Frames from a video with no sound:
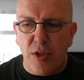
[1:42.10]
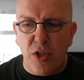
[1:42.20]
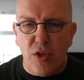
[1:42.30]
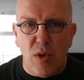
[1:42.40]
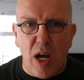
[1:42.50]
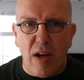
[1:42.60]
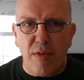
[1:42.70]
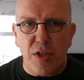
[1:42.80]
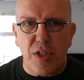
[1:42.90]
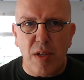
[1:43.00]
do you
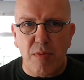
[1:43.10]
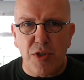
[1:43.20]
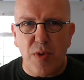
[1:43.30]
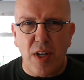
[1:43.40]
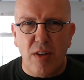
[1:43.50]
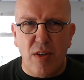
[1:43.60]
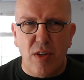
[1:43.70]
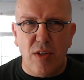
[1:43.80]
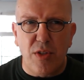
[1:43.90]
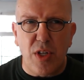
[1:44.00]
have the same
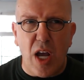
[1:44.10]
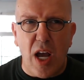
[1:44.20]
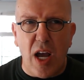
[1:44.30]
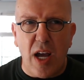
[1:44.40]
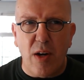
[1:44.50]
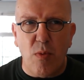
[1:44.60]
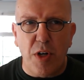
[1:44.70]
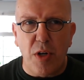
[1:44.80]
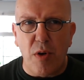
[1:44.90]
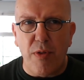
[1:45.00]
struggles, and
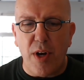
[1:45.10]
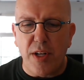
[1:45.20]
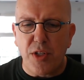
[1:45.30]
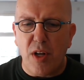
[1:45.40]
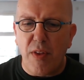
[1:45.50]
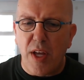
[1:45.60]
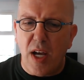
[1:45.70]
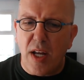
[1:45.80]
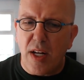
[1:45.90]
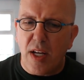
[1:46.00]
what are your thoughts on
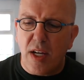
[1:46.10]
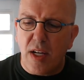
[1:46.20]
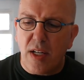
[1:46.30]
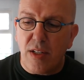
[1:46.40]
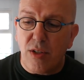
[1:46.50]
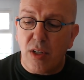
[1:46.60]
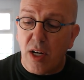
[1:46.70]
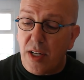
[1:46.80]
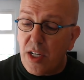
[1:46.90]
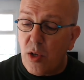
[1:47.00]
that? And do you
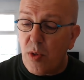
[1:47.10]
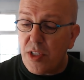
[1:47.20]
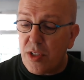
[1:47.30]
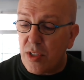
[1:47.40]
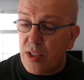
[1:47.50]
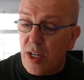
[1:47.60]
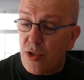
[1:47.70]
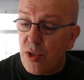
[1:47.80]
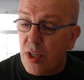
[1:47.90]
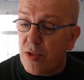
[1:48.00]
got any questions that I
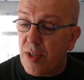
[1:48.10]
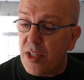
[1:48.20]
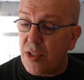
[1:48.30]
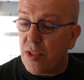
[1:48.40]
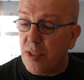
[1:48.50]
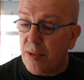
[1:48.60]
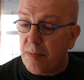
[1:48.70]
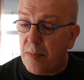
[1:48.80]
should address?